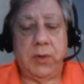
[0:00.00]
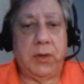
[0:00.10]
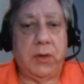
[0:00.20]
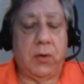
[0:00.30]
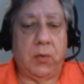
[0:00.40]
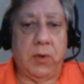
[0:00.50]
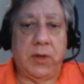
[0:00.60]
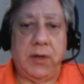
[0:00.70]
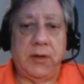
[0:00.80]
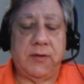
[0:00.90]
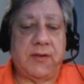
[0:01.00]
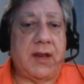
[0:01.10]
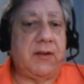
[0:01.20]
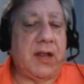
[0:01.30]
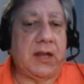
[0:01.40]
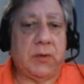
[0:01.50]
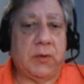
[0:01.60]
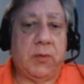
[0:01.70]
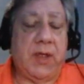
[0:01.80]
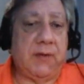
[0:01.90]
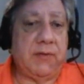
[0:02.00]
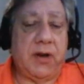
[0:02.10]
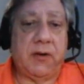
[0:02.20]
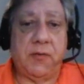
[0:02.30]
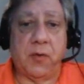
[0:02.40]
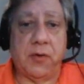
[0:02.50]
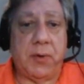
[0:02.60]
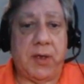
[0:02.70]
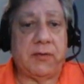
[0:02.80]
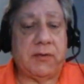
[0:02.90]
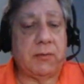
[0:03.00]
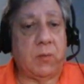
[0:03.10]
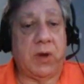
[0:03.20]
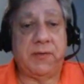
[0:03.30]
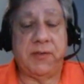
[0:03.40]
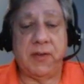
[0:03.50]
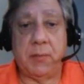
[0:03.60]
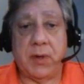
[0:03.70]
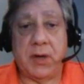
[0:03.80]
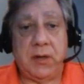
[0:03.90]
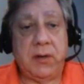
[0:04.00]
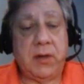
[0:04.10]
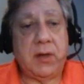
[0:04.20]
you know, in the state of Delaware, we have an Air Force base. What if somebody,